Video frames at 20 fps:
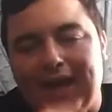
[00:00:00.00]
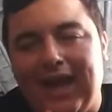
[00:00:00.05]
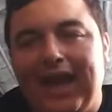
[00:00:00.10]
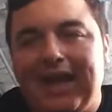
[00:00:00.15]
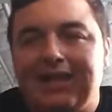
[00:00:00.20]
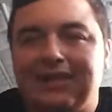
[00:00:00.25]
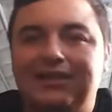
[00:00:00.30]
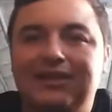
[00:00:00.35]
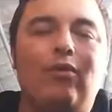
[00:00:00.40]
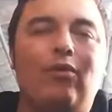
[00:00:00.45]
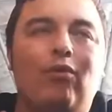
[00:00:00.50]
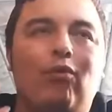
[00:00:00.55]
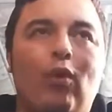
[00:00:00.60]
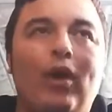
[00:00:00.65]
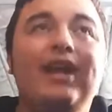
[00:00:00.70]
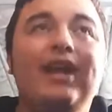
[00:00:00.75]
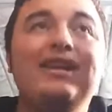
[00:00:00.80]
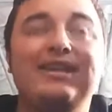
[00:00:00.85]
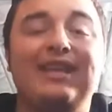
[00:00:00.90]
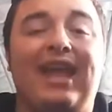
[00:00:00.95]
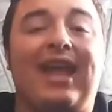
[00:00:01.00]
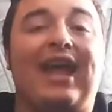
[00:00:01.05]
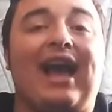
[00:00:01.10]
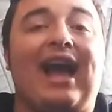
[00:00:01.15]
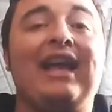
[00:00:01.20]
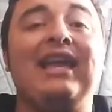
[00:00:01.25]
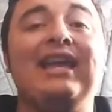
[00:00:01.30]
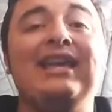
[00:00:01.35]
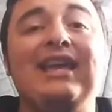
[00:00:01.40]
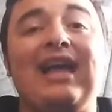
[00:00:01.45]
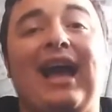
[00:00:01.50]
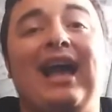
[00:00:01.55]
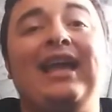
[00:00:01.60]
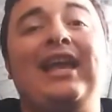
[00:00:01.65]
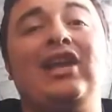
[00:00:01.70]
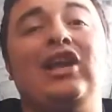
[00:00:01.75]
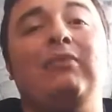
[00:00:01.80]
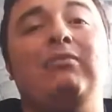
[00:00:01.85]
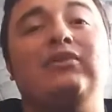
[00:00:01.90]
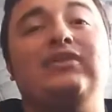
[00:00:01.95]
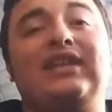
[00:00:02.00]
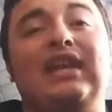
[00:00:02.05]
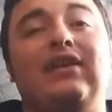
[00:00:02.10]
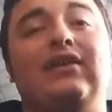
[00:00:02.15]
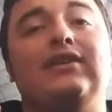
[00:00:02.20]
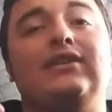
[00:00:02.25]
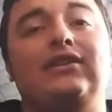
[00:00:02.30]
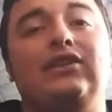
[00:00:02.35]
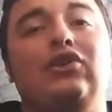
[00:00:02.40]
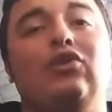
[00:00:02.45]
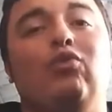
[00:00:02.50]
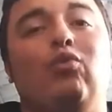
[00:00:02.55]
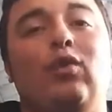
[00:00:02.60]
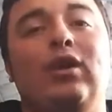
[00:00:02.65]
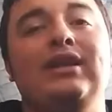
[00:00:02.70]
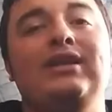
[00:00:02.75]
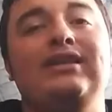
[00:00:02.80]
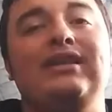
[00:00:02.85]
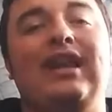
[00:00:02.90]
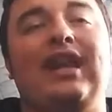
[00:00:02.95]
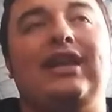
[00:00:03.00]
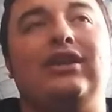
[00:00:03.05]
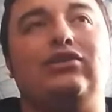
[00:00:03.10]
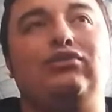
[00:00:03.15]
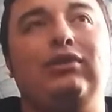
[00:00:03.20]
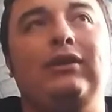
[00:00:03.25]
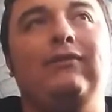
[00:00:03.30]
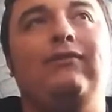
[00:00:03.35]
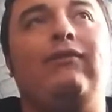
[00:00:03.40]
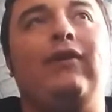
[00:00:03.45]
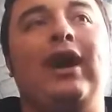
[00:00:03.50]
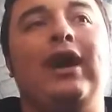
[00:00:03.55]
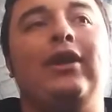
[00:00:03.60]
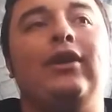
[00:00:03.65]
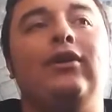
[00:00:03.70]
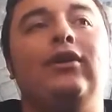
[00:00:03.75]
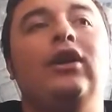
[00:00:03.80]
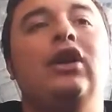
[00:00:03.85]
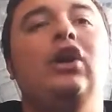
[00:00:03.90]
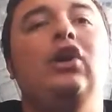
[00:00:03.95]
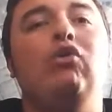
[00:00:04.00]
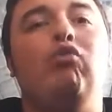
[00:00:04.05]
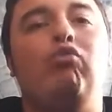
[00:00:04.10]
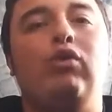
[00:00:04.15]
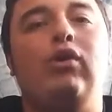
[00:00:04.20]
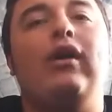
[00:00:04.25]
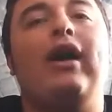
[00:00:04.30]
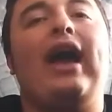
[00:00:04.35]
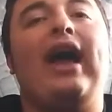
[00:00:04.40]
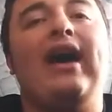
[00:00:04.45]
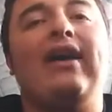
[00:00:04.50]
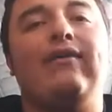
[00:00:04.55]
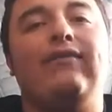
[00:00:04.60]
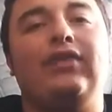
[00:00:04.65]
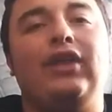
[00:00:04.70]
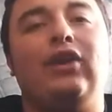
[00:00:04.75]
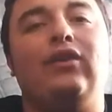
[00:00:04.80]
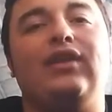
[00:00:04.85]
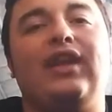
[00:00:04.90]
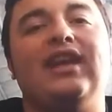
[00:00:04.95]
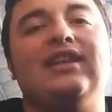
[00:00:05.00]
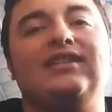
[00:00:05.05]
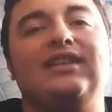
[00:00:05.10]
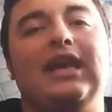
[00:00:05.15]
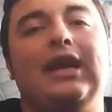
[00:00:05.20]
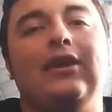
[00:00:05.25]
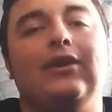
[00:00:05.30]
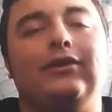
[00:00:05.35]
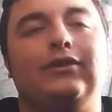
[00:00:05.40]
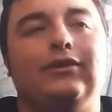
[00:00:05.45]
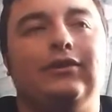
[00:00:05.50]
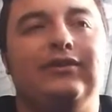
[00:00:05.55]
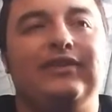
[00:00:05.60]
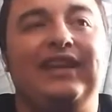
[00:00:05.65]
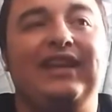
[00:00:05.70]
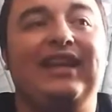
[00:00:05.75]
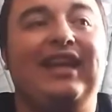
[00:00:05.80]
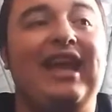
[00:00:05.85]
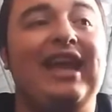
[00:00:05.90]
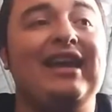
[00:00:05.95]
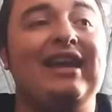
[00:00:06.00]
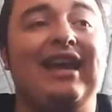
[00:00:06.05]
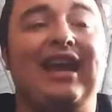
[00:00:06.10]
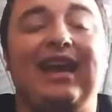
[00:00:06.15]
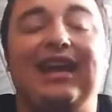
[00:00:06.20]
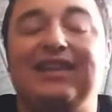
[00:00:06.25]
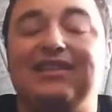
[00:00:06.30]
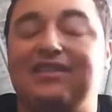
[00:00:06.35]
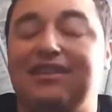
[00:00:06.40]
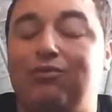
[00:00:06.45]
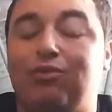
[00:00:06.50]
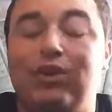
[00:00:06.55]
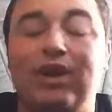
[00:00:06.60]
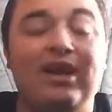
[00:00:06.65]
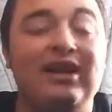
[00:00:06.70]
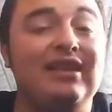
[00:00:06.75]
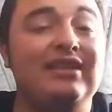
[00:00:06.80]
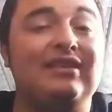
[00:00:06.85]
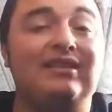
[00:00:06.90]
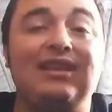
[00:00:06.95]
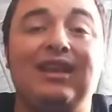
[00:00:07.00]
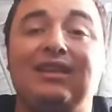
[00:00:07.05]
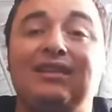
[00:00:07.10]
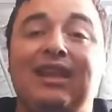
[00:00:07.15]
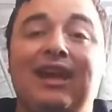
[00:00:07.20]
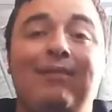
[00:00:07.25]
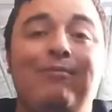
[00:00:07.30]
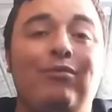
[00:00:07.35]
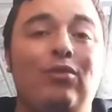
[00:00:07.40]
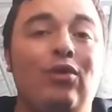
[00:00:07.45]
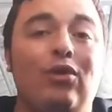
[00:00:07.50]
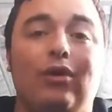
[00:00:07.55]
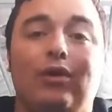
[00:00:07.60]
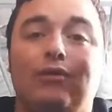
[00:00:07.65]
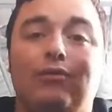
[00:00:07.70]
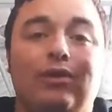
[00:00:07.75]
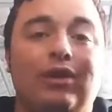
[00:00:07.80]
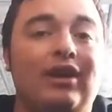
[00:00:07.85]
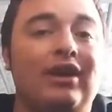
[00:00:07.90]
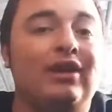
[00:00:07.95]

guys, one day, I can almost guarantee you, one day, Street Fighter will have their guest characters. And again, guys, we're gonna see a lot more. We're